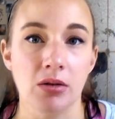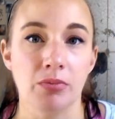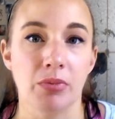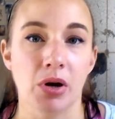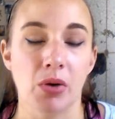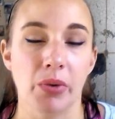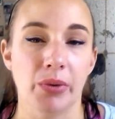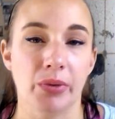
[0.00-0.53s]

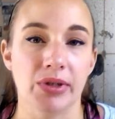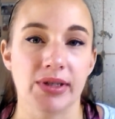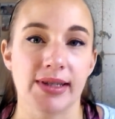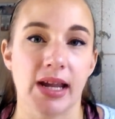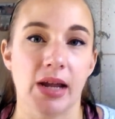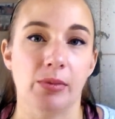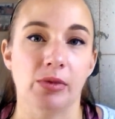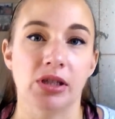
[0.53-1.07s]
but we were
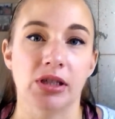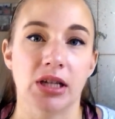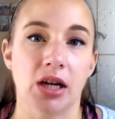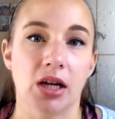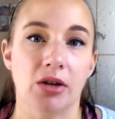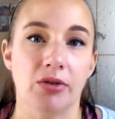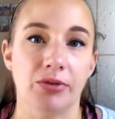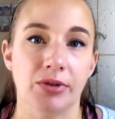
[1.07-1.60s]
stable
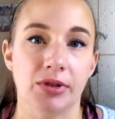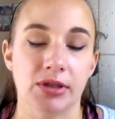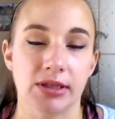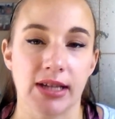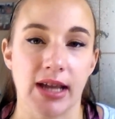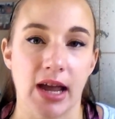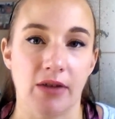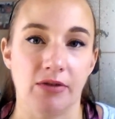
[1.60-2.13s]
enough
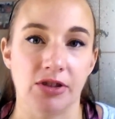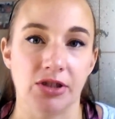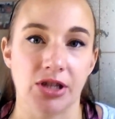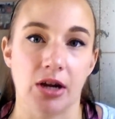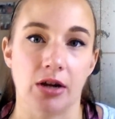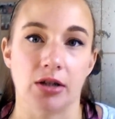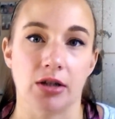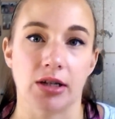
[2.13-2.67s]
to have a
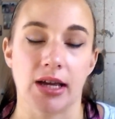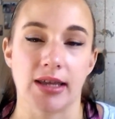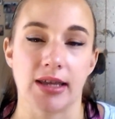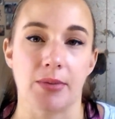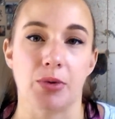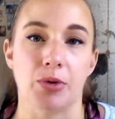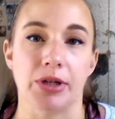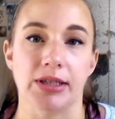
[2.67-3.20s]
child at
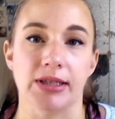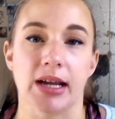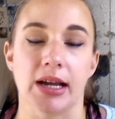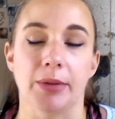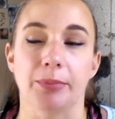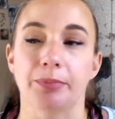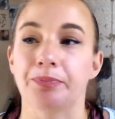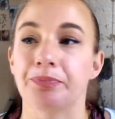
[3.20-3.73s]
that point in
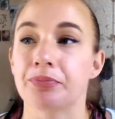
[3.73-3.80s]
time.